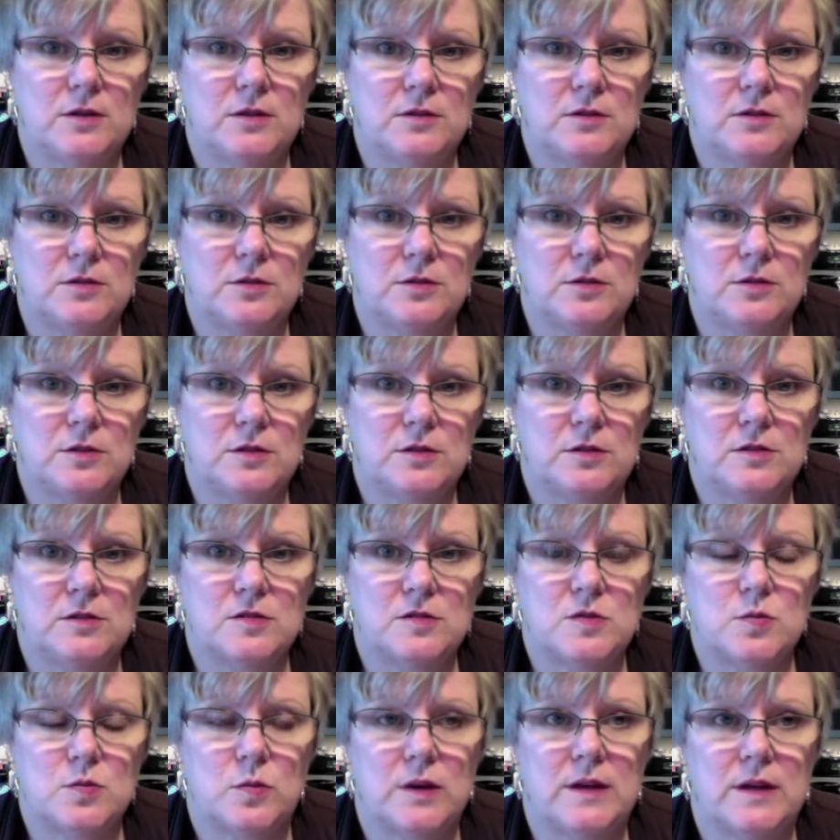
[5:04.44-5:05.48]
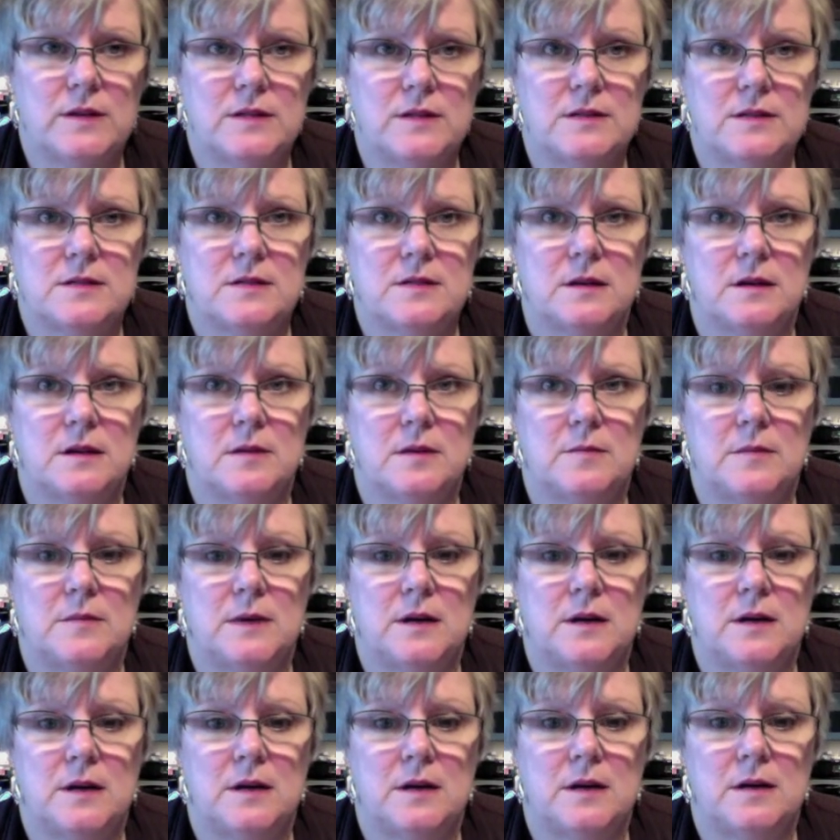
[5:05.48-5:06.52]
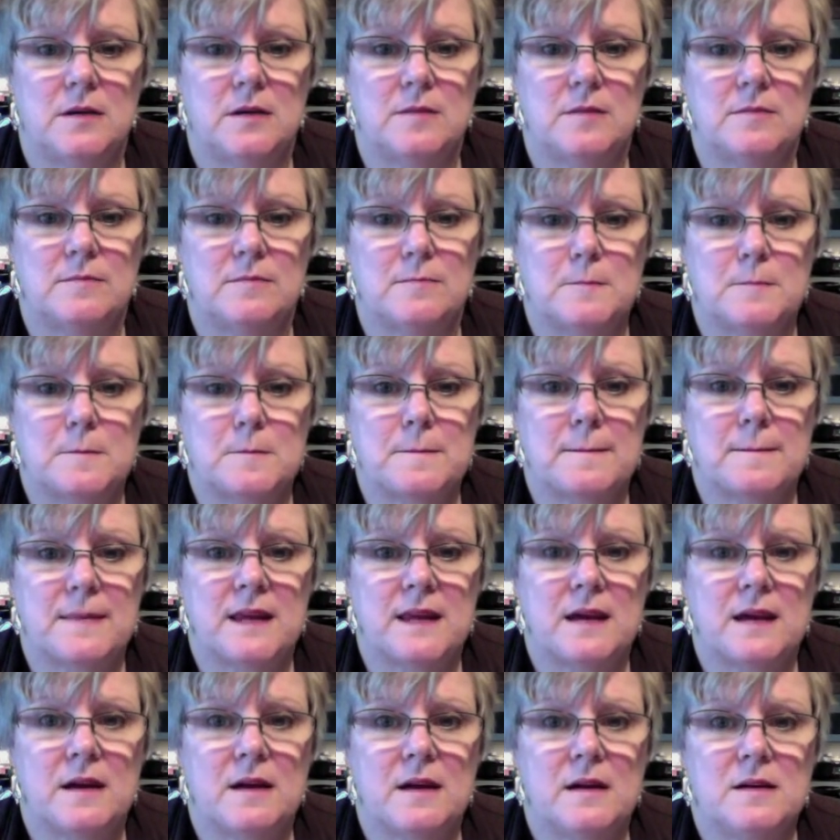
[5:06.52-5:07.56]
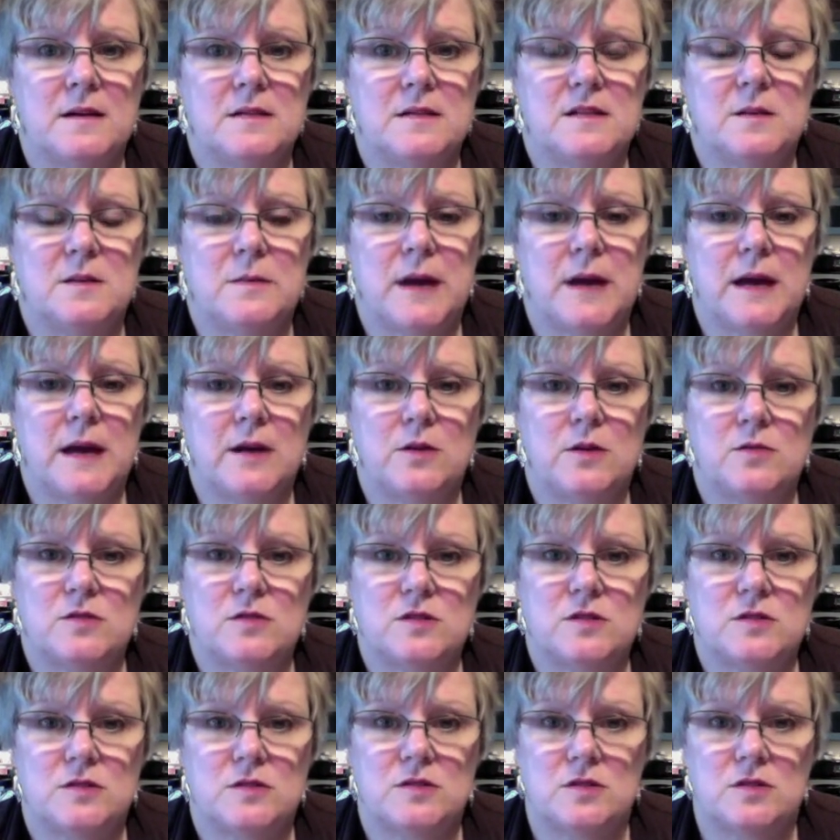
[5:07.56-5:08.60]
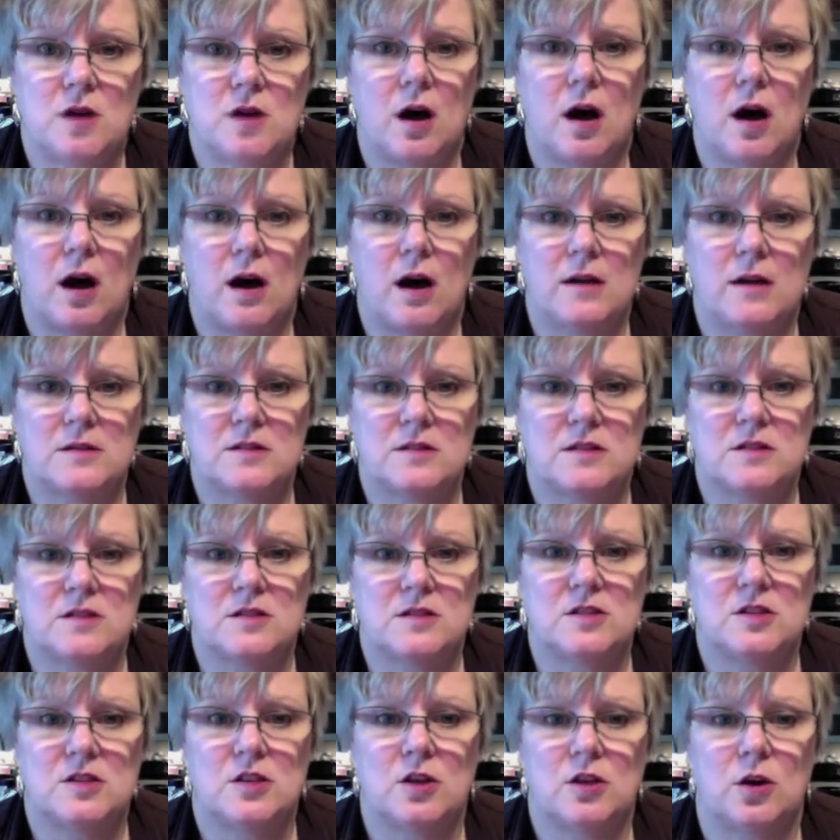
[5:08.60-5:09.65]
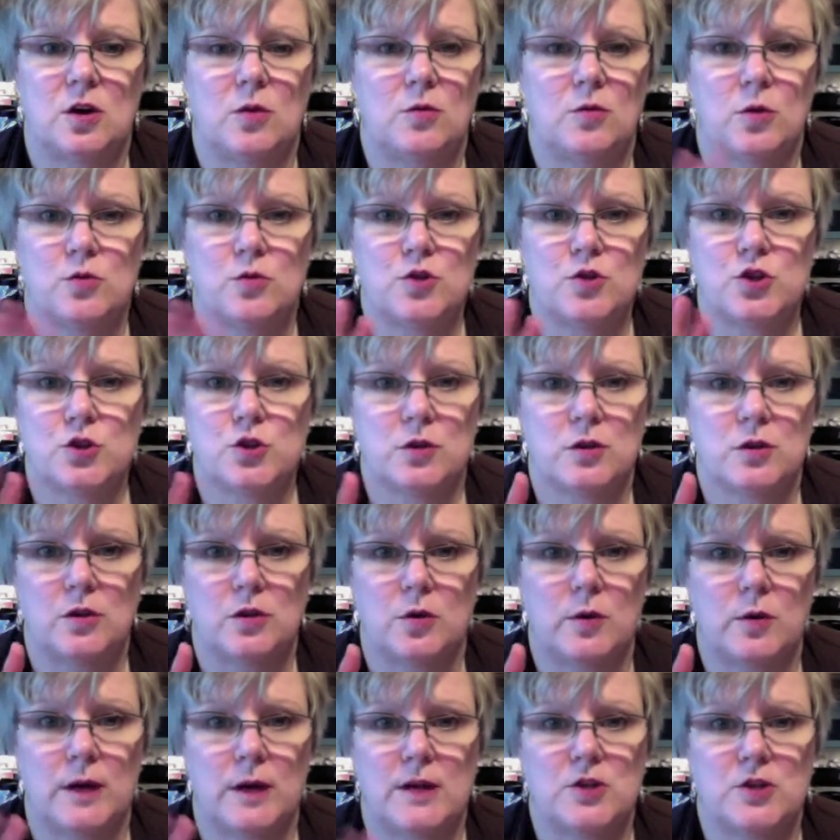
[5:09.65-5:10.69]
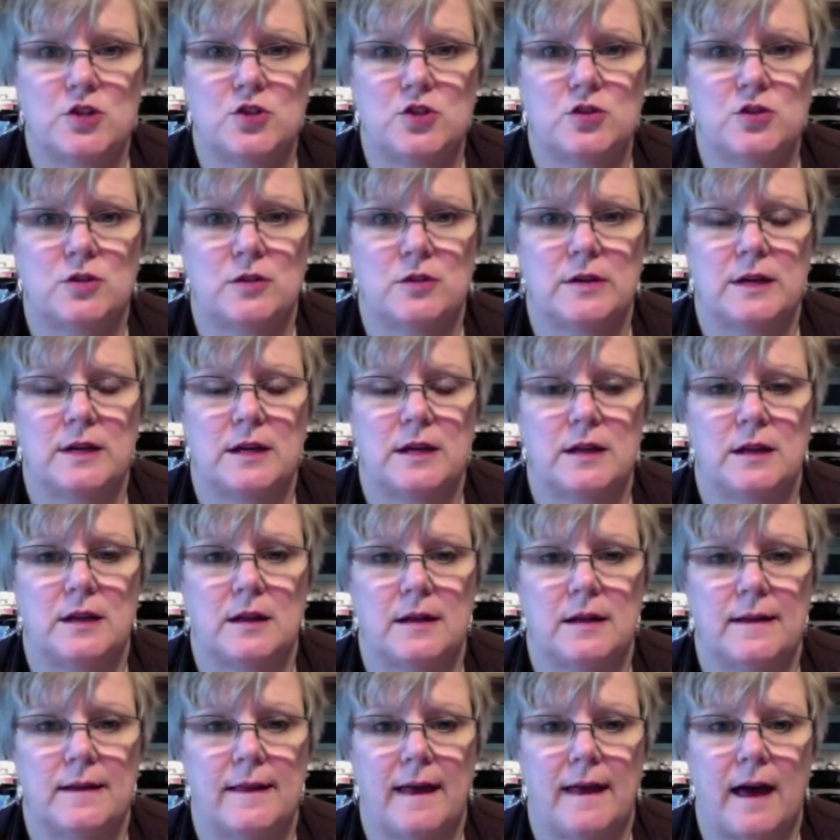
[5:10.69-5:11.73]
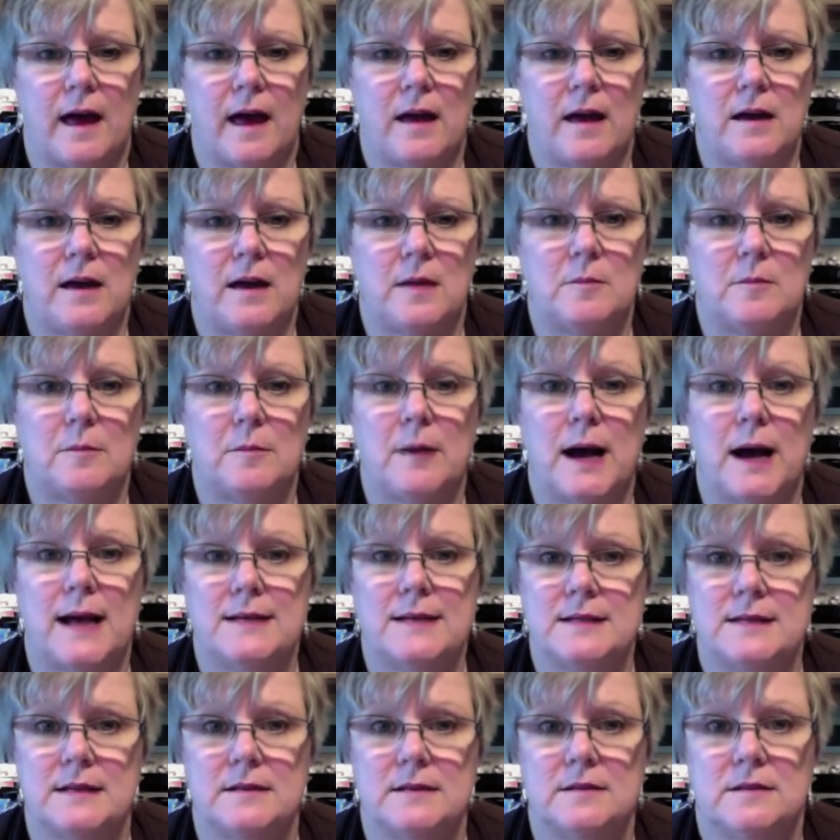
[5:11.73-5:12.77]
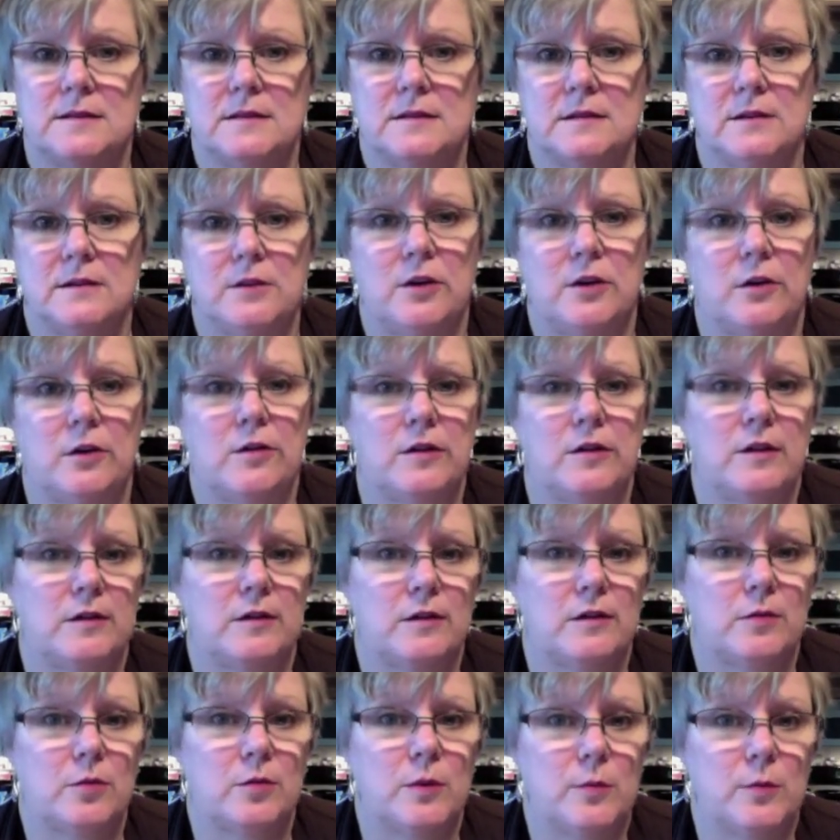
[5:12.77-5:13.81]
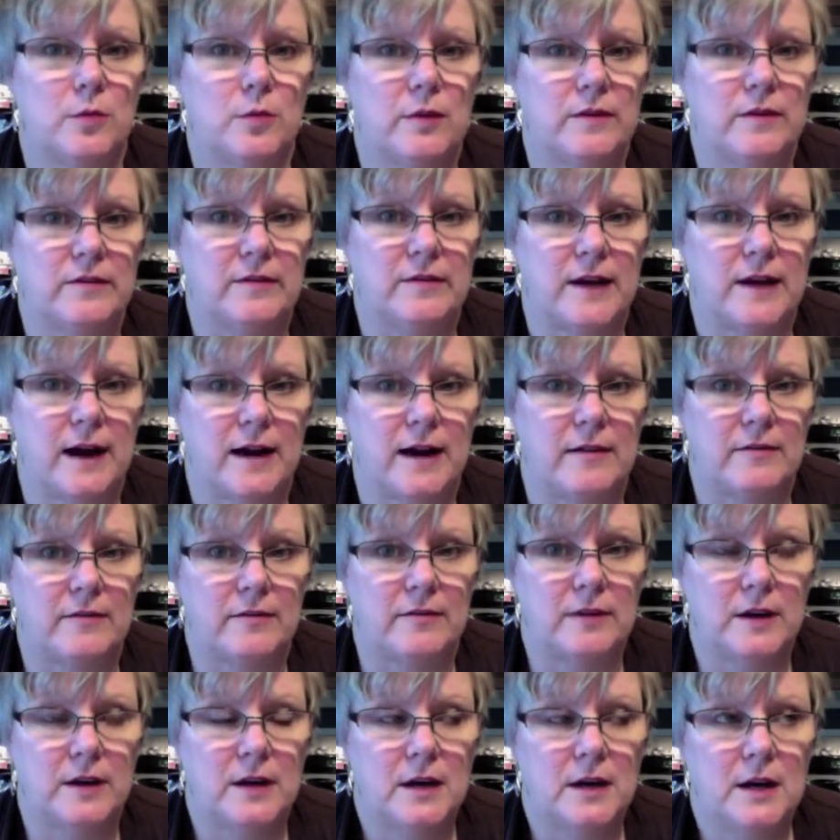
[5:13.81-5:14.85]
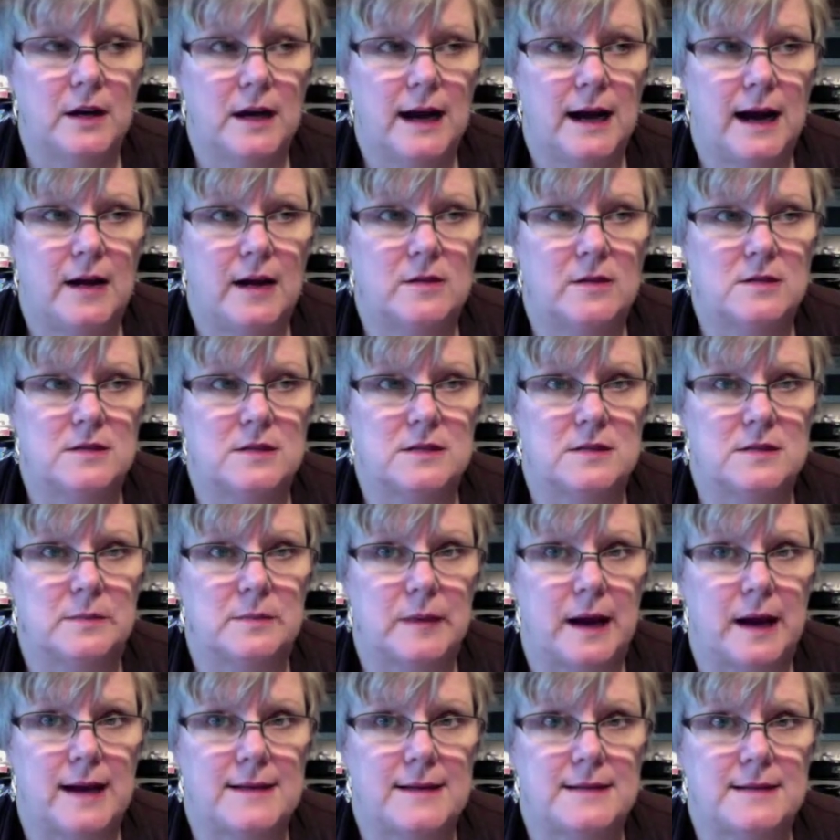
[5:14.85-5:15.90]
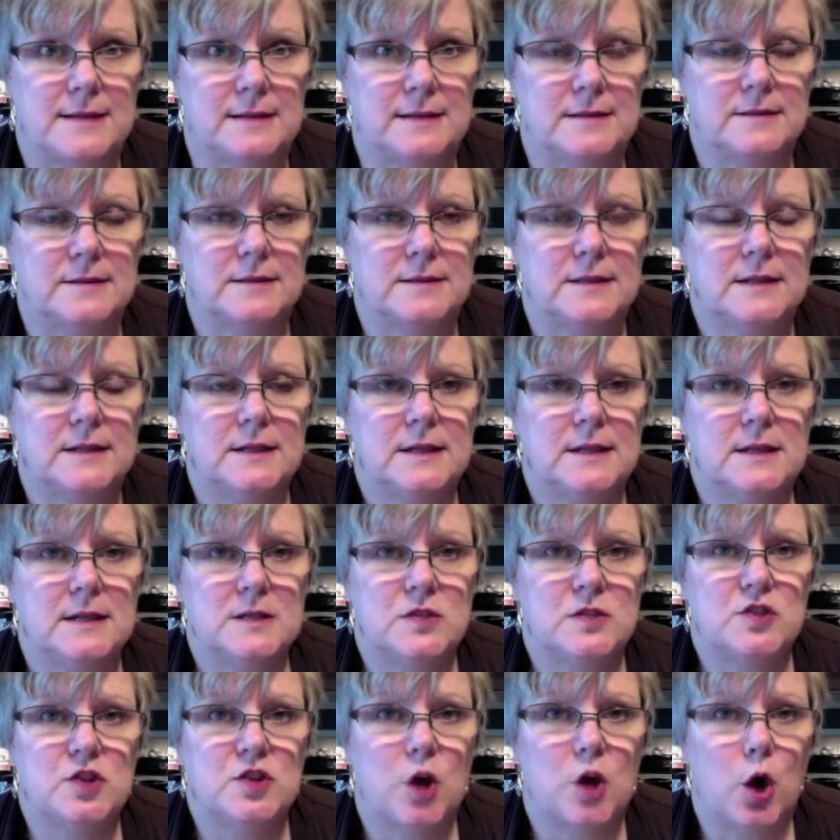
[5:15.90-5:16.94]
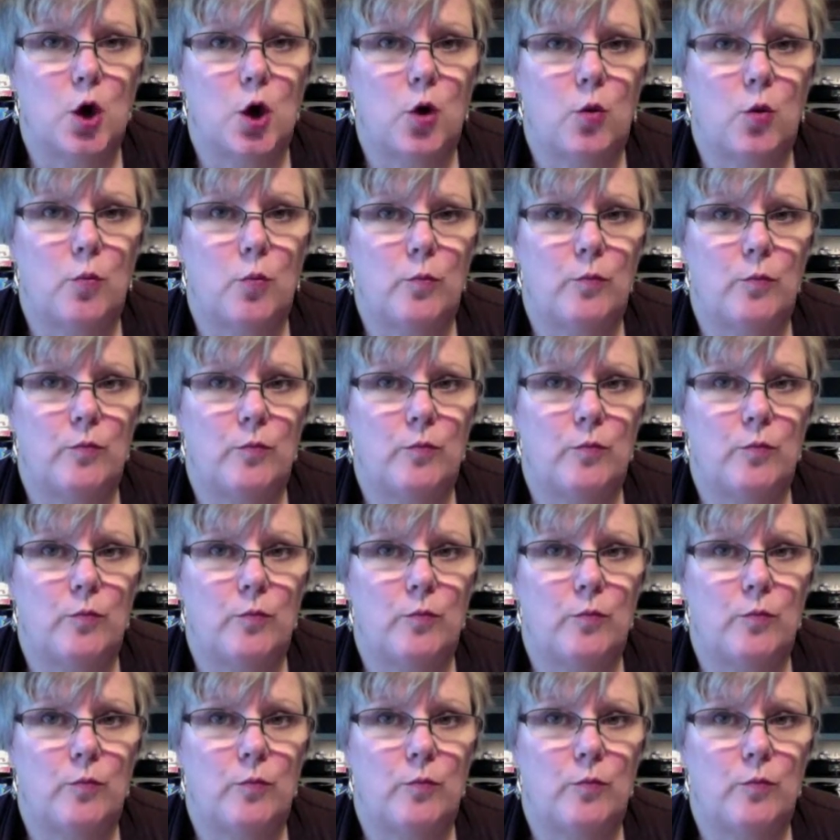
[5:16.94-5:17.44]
noodles with some um, tomato sauce, you know, no sugar, no added sugar or anything like that, and bison, you know, the 3.5 ounces of bison. So,